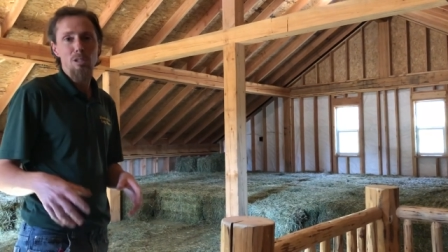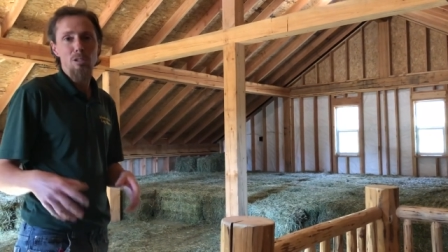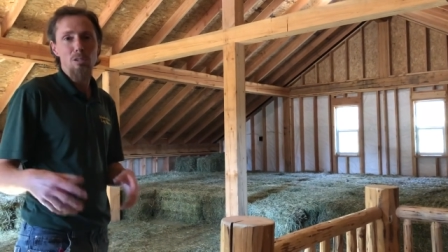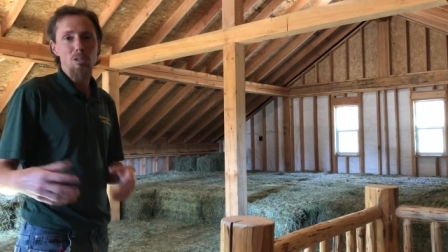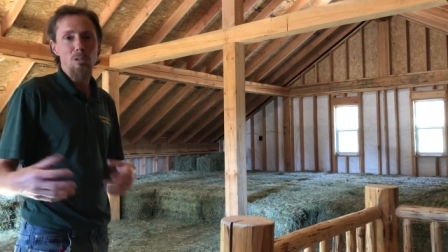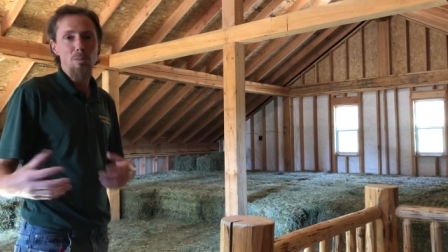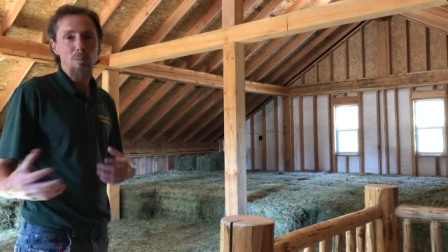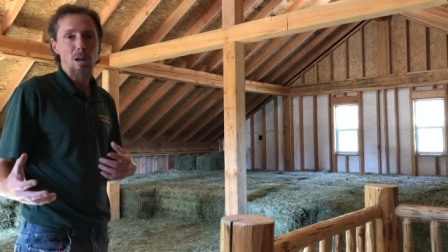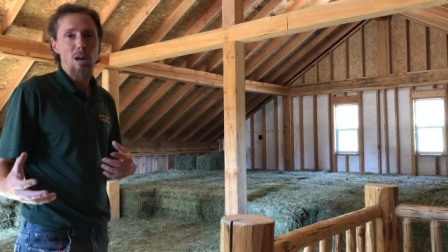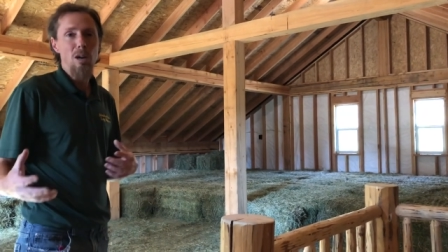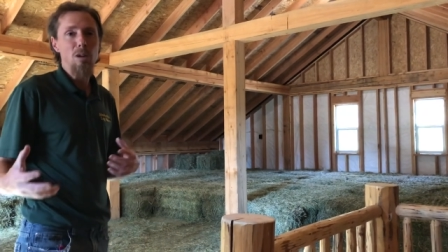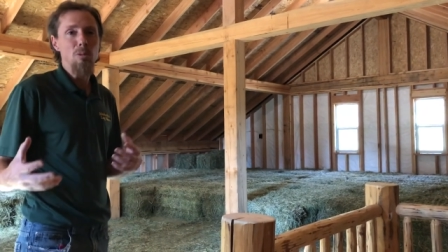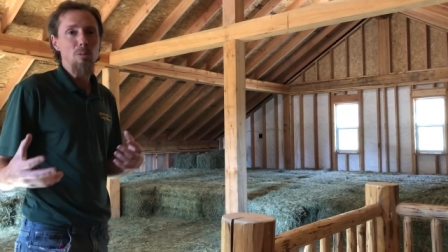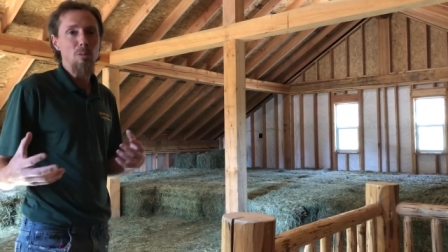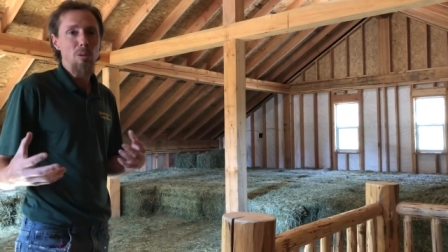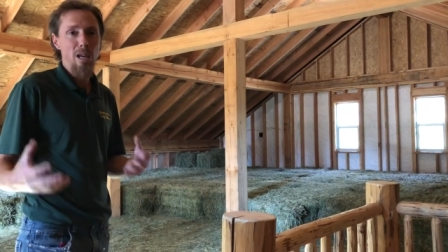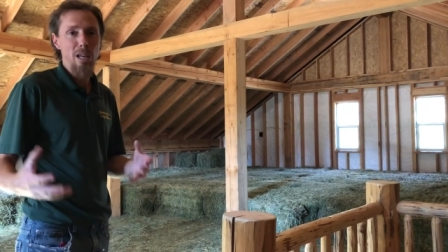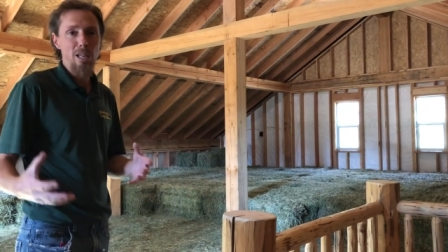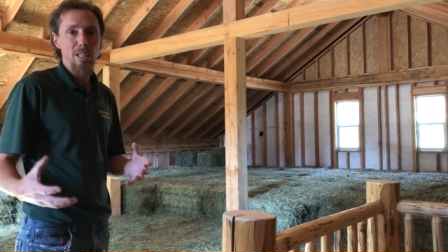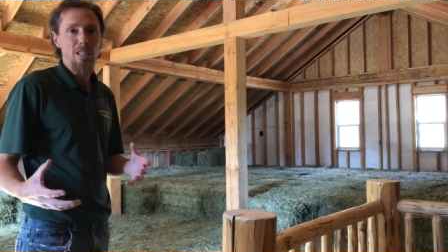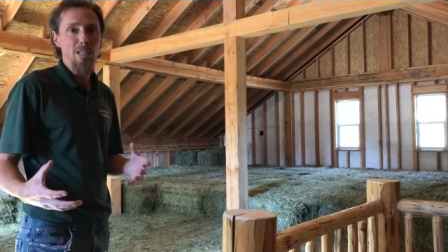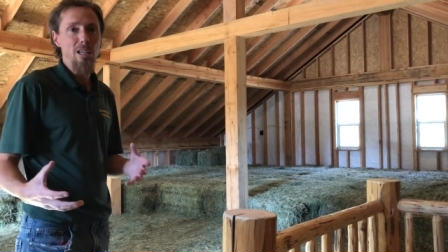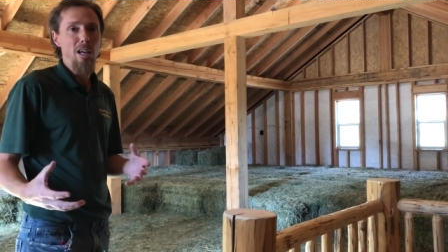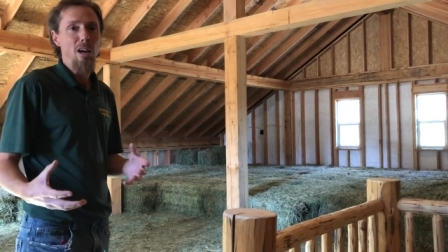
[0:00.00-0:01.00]
So about
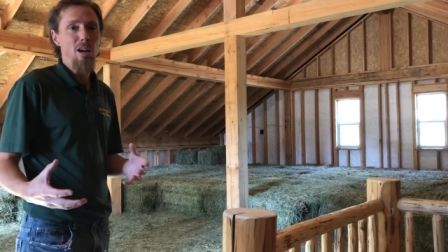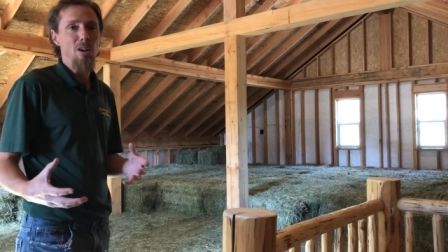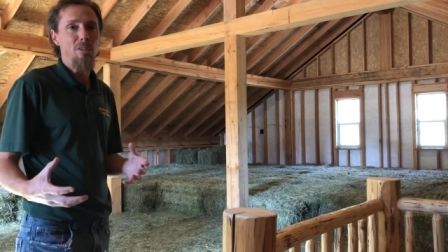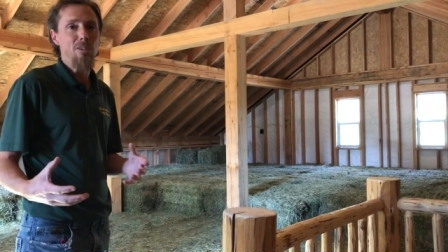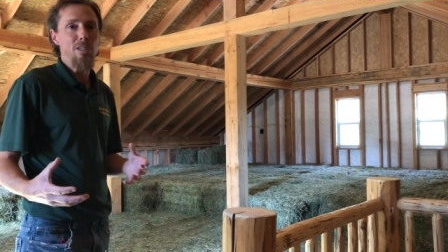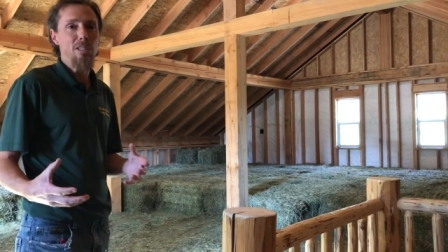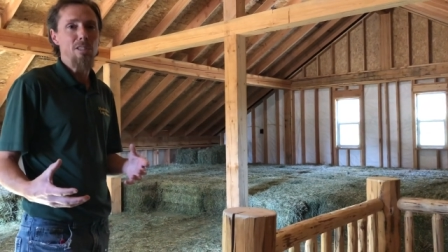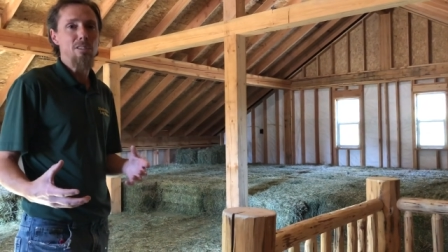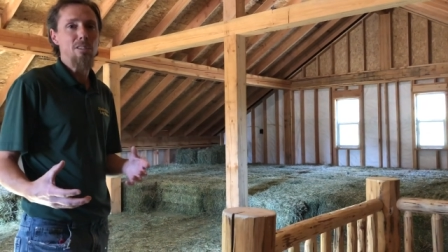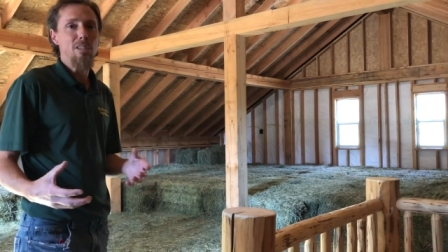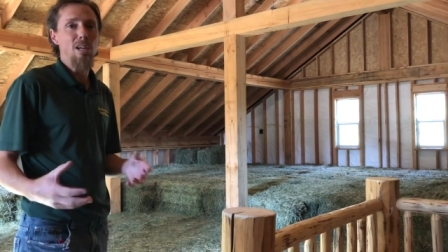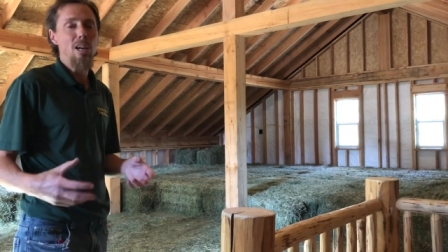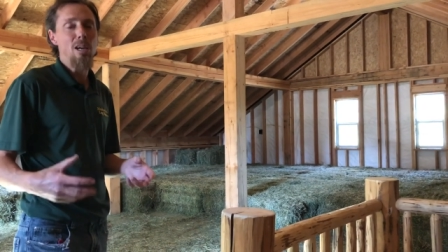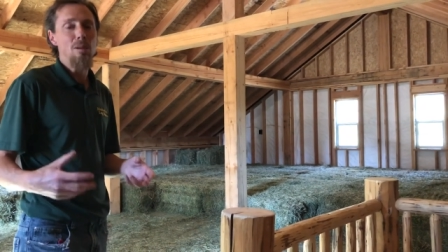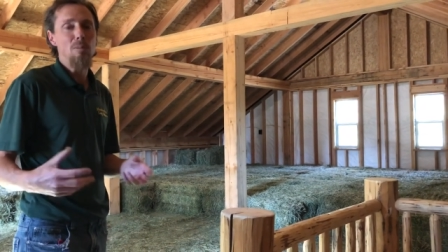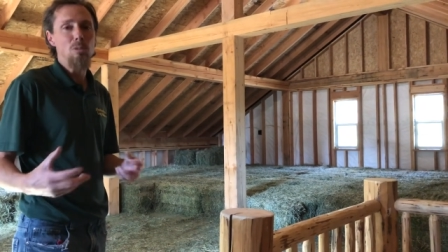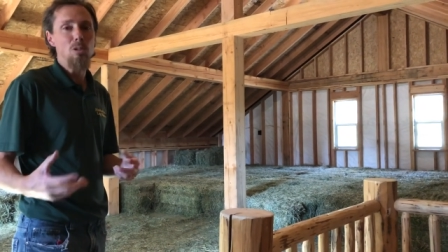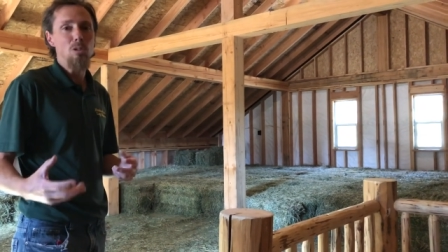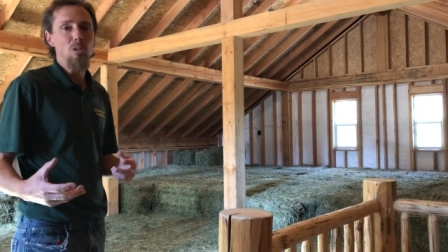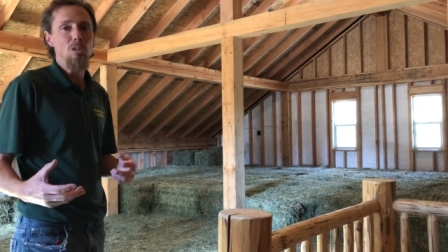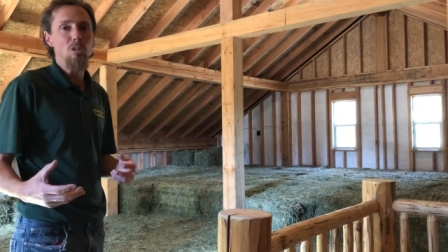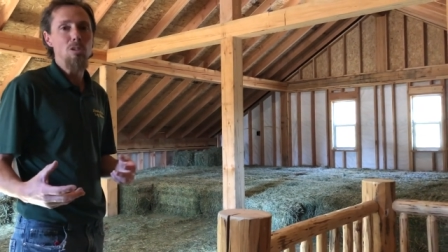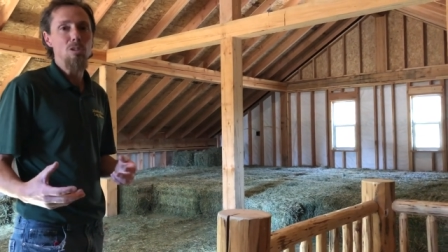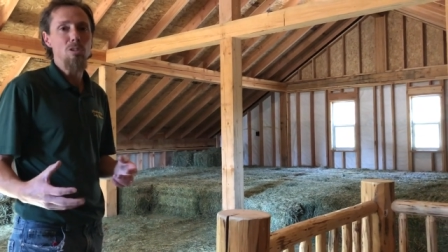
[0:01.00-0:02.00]
right now, this time,
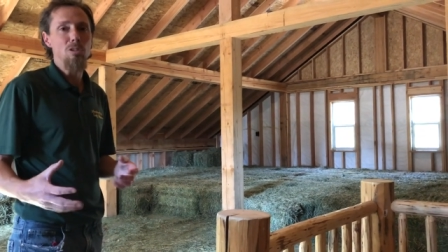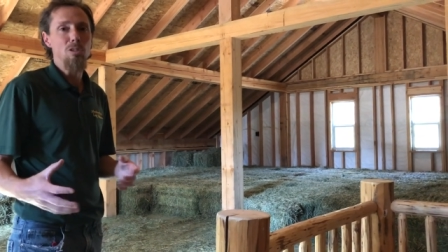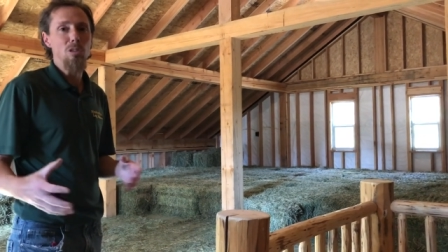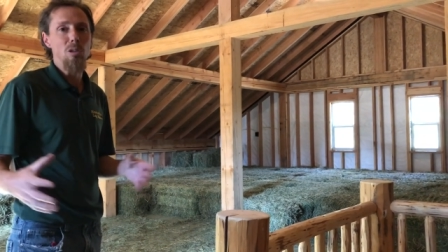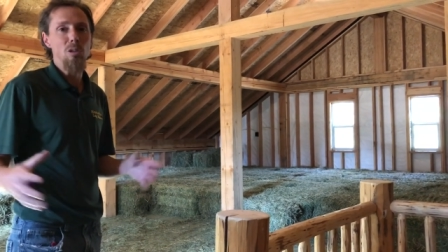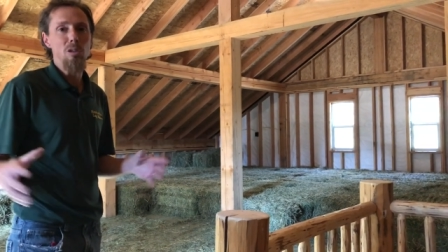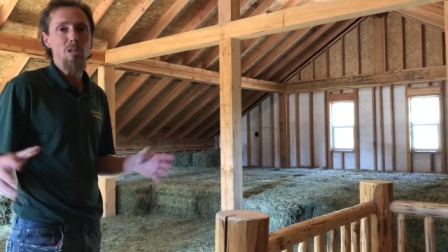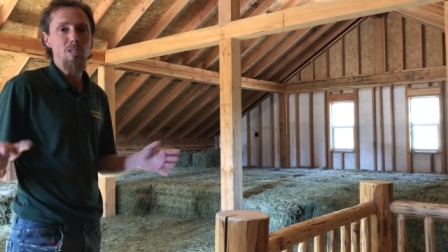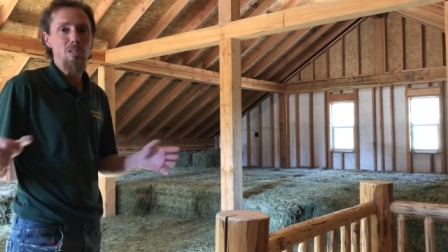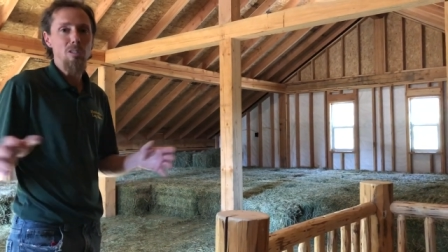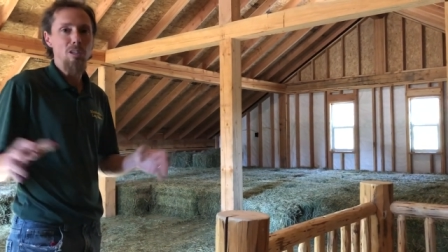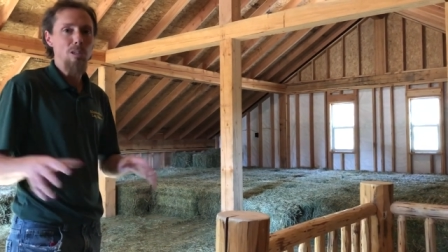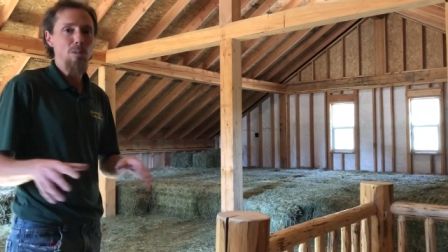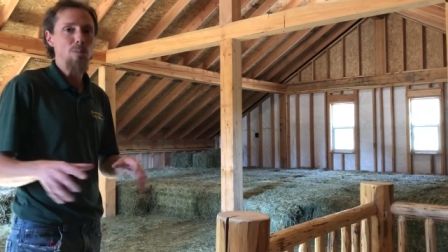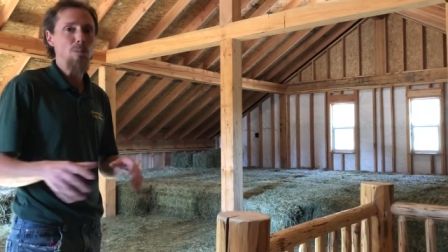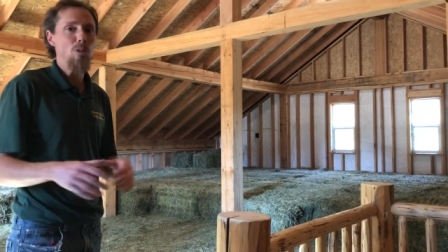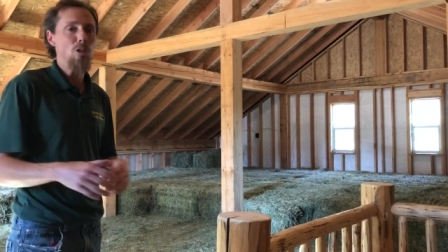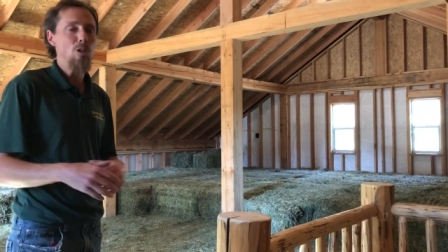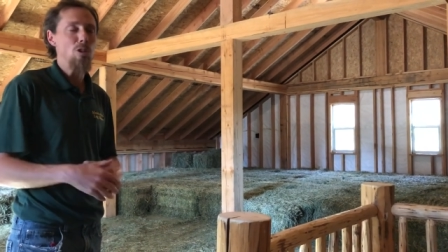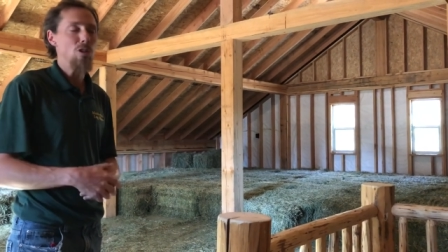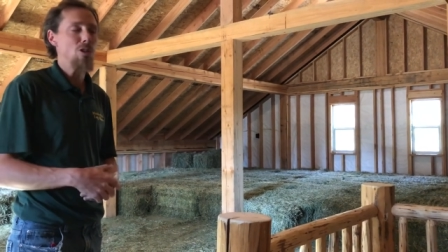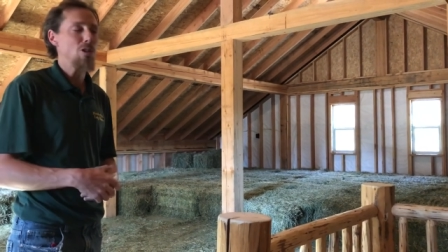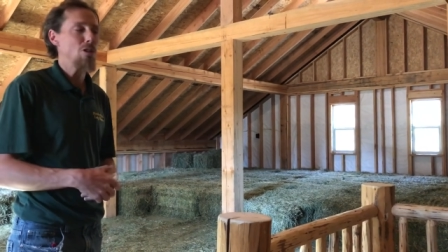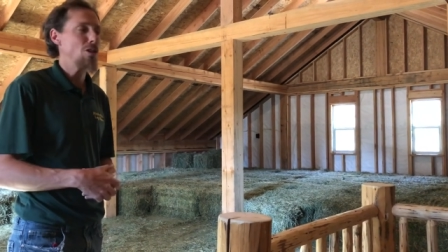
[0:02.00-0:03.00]
two years ago, I started
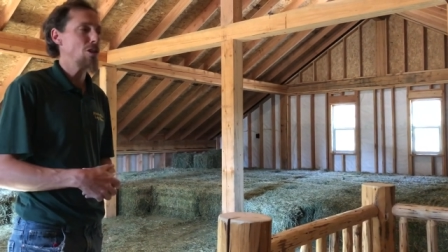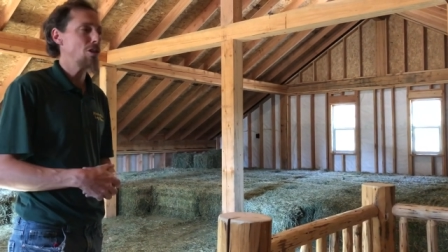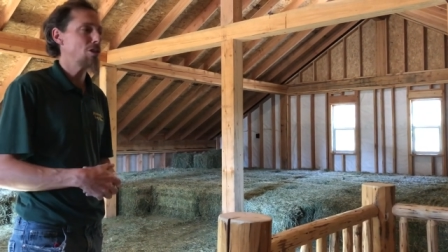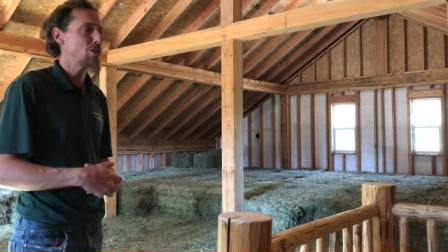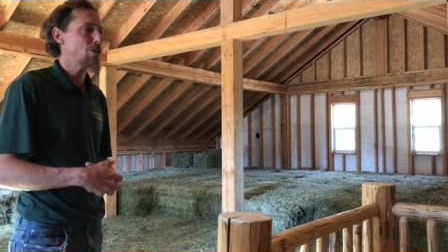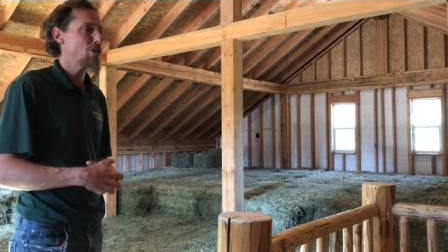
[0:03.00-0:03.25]
pushing dirt.